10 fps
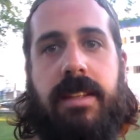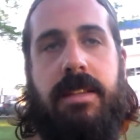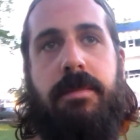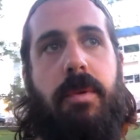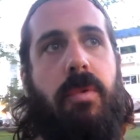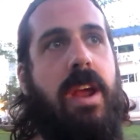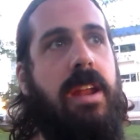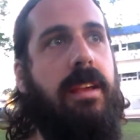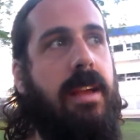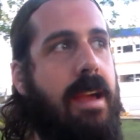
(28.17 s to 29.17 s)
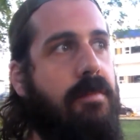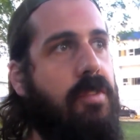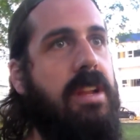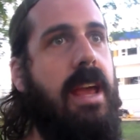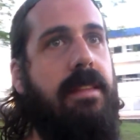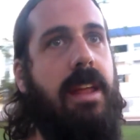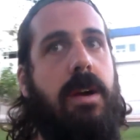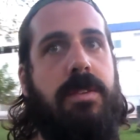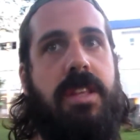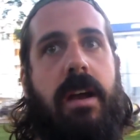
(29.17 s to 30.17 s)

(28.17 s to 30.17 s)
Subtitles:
It seemed to be raining every day that I was